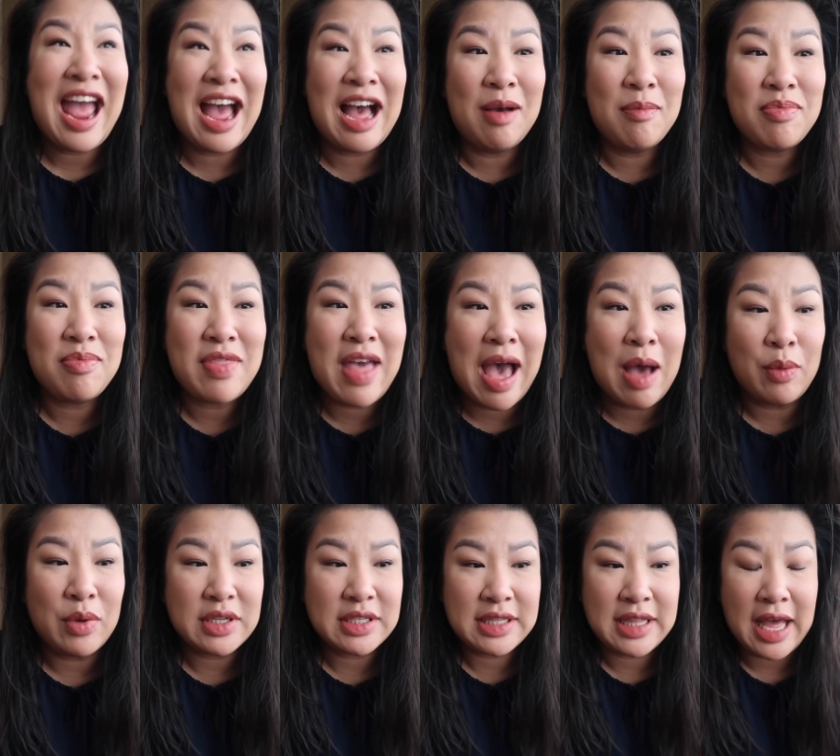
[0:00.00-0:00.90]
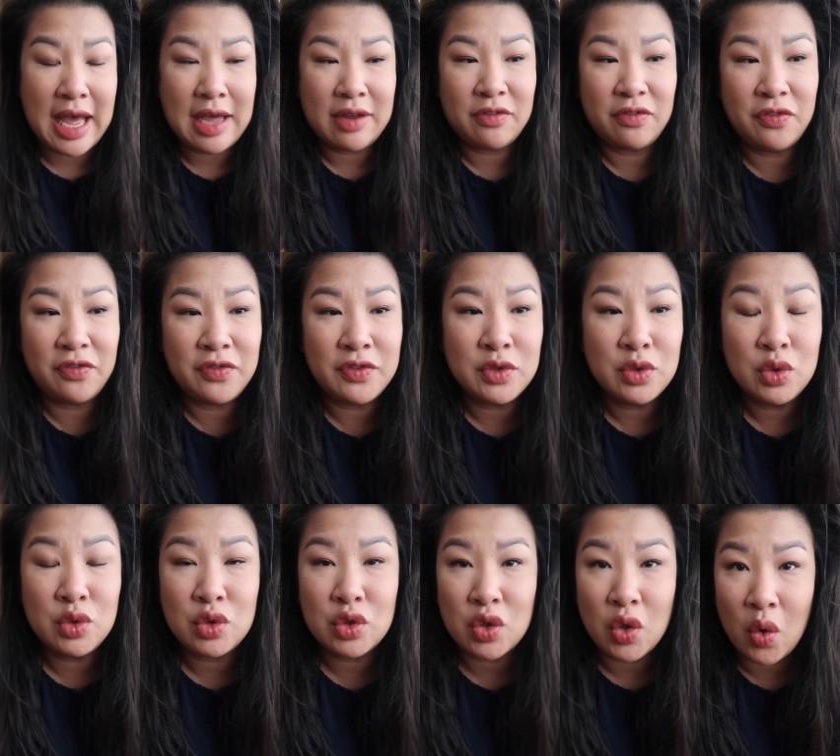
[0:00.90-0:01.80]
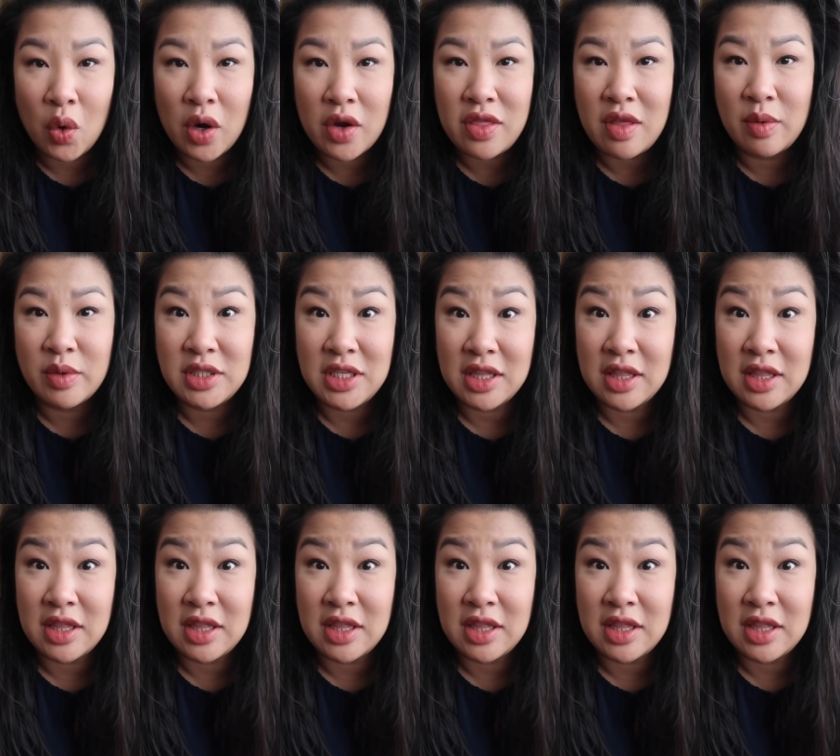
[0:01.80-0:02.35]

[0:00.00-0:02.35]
Um, that was that food court that was